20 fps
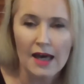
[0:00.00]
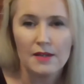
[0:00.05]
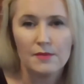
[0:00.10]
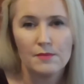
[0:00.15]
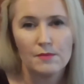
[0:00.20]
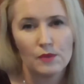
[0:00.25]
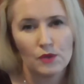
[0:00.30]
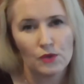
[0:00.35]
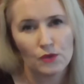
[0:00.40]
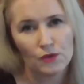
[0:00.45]

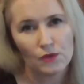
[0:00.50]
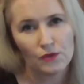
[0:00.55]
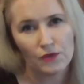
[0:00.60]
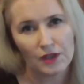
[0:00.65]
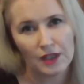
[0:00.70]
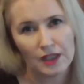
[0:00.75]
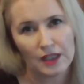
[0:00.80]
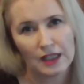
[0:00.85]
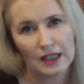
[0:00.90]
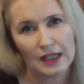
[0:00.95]
and
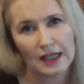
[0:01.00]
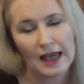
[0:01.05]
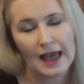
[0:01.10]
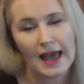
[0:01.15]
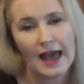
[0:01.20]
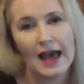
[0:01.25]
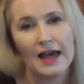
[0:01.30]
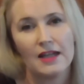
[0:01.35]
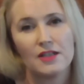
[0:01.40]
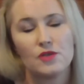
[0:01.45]
moving,
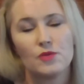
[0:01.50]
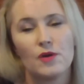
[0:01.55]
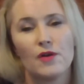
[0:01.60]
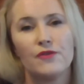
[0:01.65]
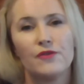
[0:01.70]
and you are